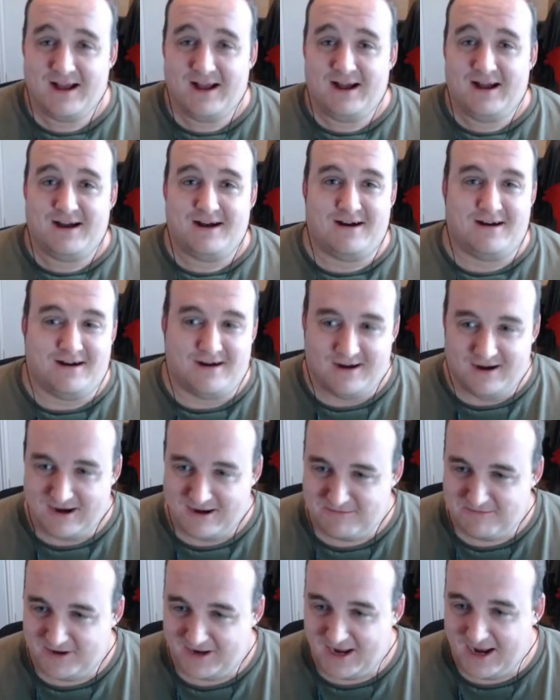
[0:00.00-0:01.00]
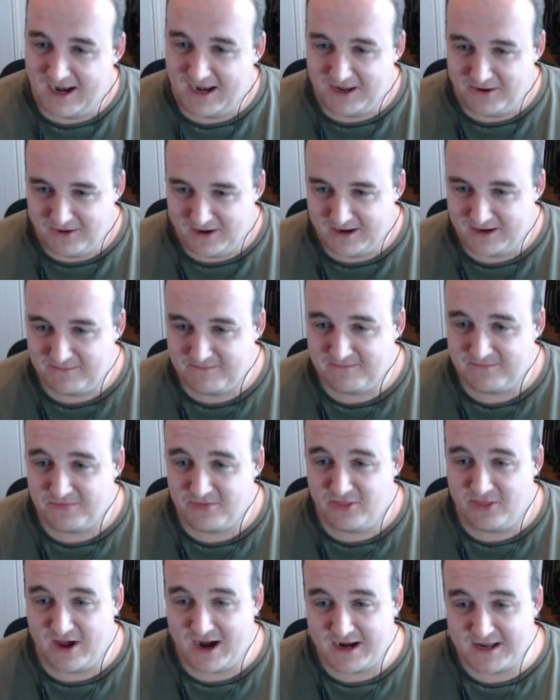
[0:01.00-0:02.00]
But anyway,
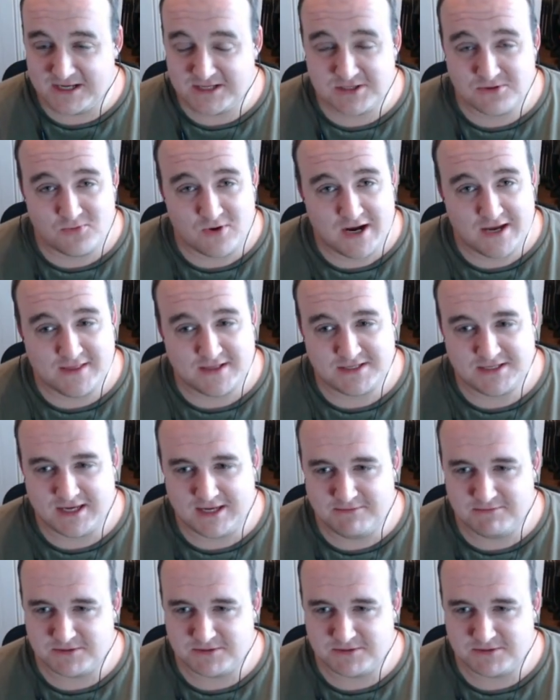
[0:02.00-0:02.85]
that is the way the teams